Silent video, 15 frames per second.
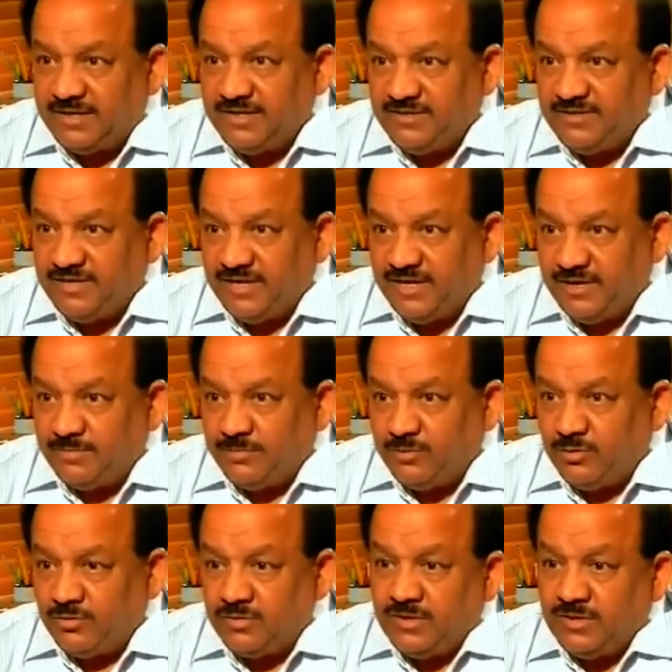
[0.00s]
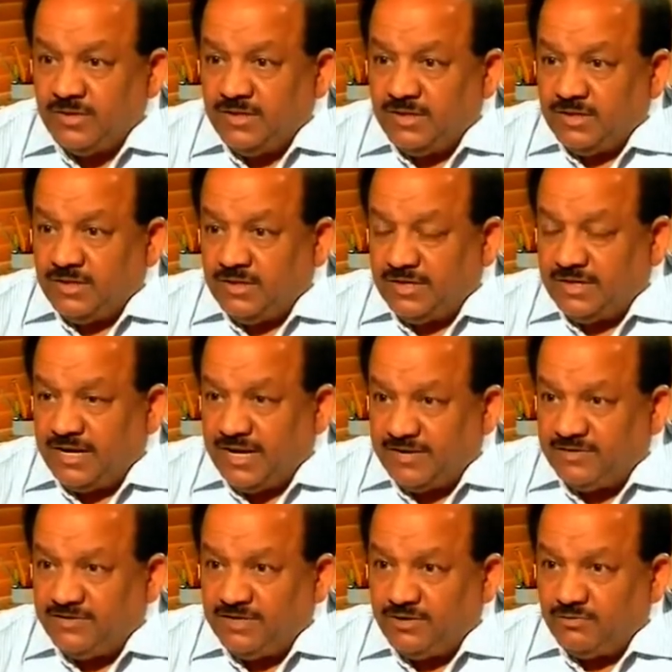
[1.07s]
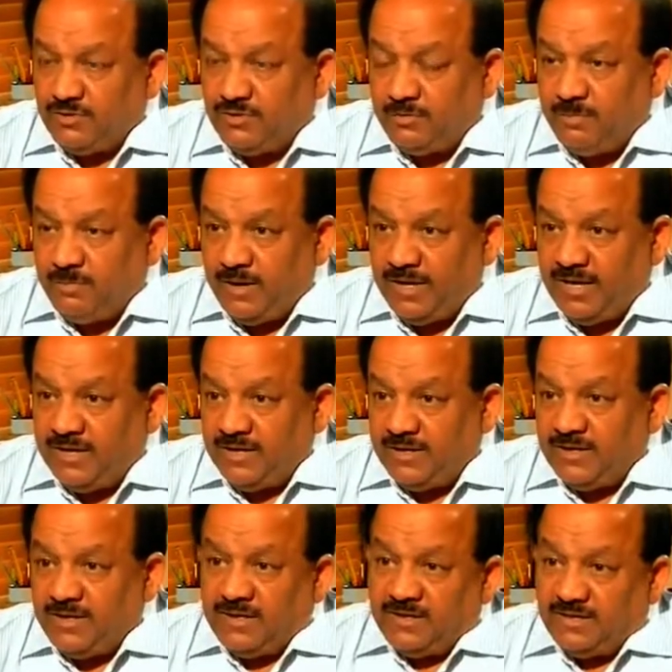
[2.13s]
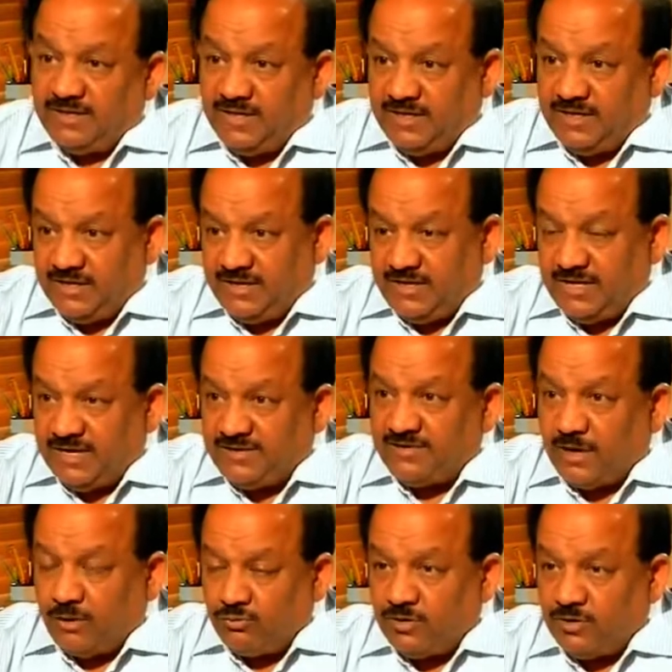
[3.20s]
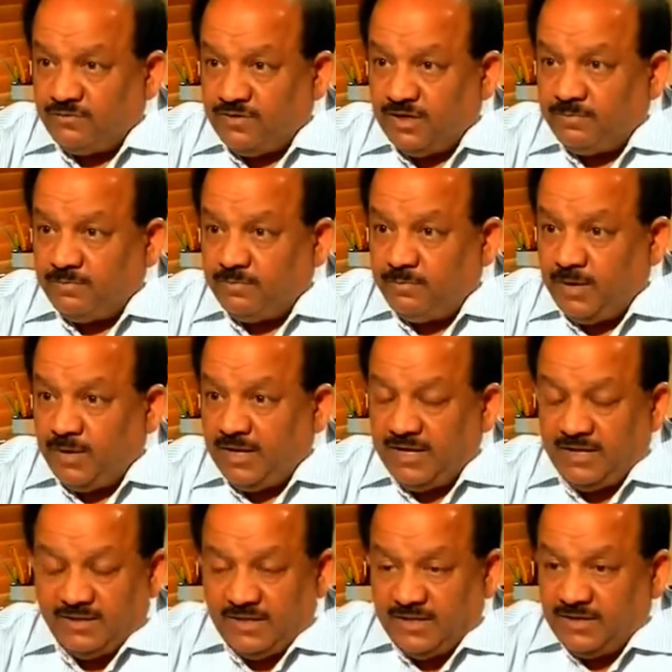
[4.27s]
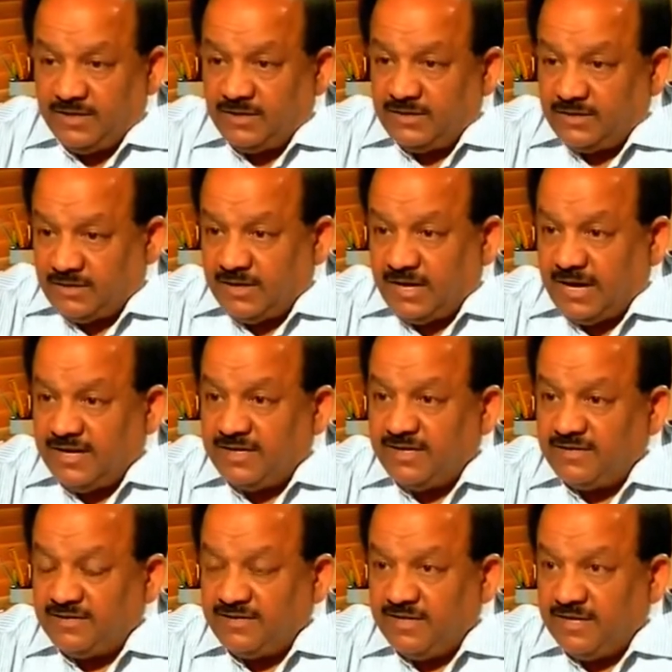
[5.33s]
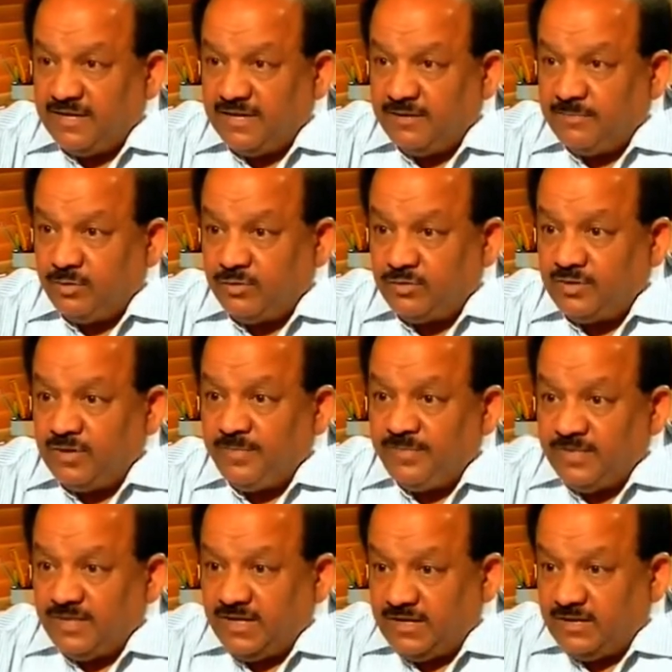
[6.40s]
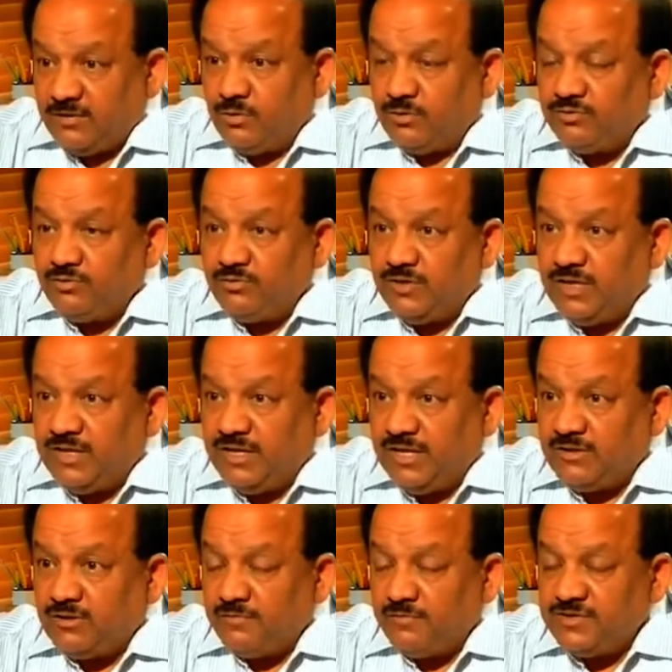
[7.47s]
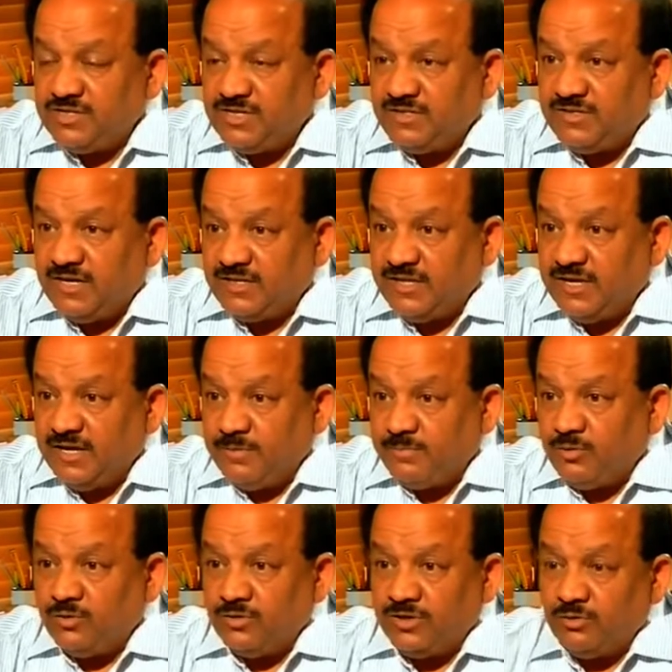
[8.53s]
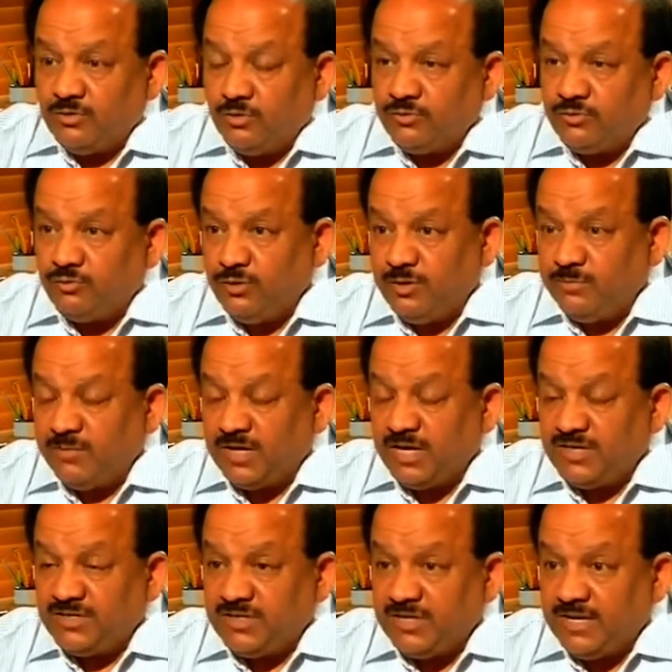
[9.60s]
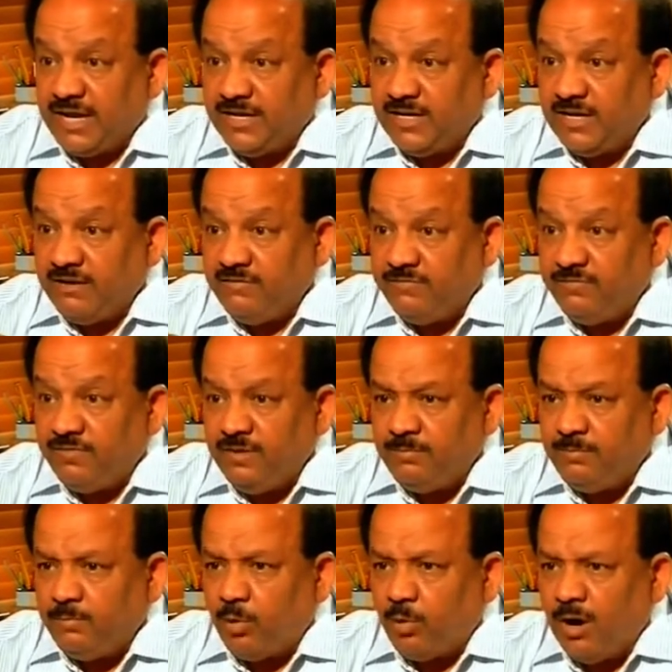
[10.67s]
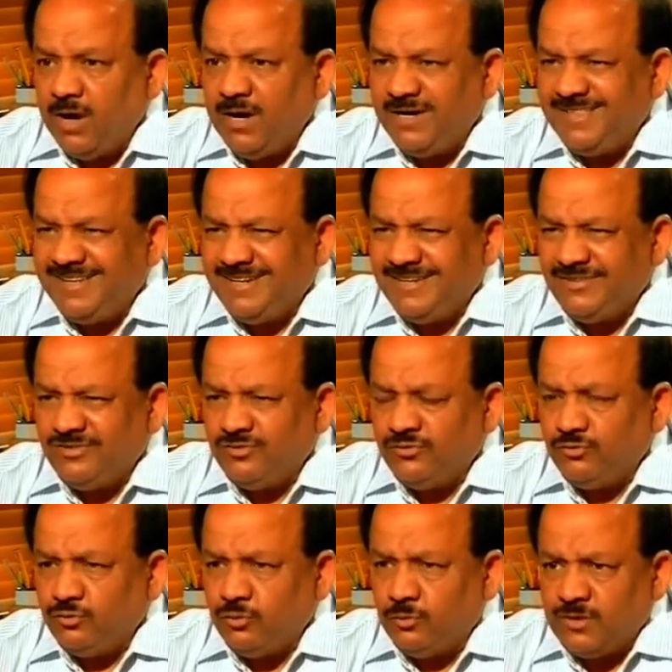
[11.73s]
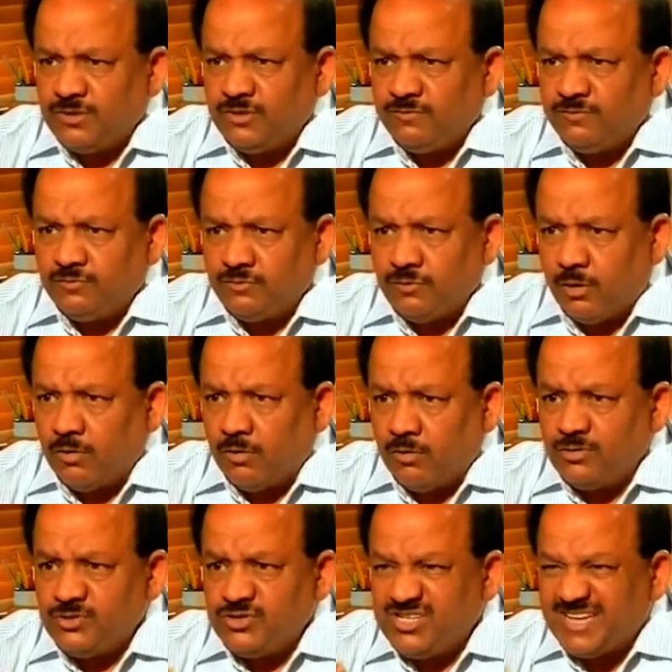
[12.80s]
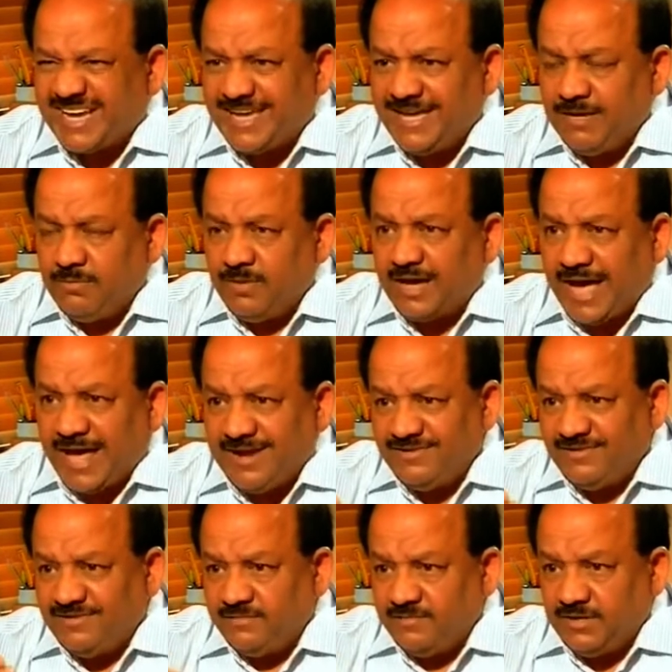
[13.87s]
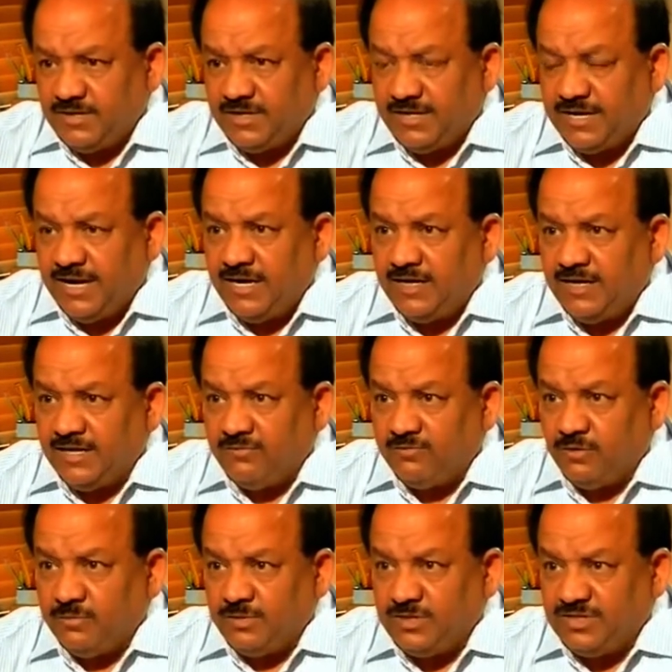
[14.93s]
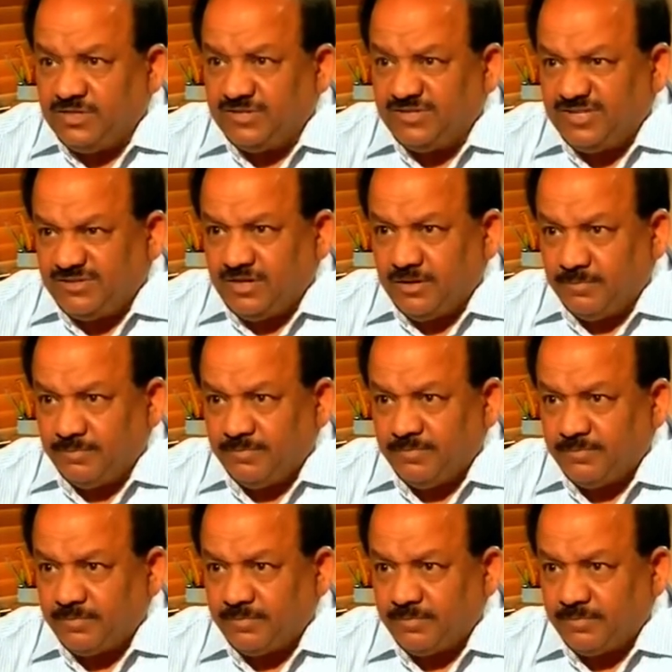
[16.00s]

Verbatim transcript: enters the airport, he gets into the plane, then he gets out of the plane, then he enters the airport, then he goes to the health officials at the airport, he goes to immigration. At every point, there is so much of thorough checking mechanism with detailed information system.